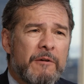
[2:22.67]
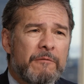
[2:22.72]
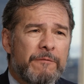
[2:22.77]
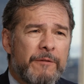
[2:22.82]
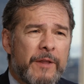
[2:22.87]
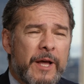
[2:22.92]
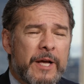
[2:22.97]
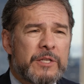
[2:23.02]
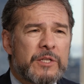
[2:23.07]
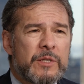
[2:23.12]

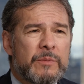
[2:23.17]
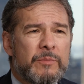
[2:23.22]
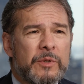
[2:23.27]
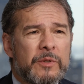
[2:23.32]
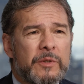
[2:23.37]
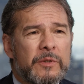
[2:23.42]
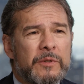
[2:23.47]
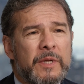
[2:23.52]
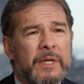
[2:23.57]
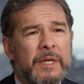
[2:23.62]

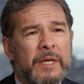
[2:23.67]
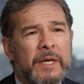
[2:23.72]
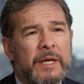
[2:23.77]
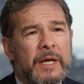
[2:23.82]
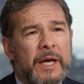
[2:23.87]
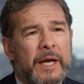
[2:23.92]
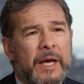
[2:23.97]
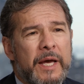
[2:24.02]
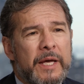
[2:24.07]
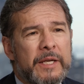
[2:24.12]
flexible
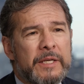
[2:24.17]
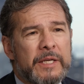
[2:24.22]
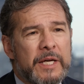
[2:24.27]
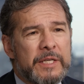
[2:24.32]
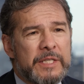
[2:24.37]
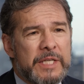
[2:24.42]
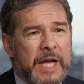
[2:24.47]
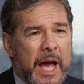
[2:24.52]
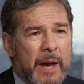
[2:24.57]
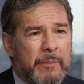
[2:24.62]
and
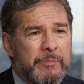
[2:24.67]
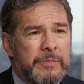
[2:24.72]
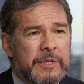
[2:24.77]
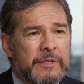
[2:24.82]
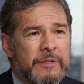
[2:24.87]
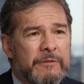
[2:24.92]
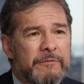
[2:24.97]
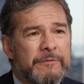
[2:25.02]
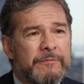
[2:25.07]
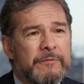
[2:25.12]

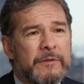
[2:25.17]
adaptive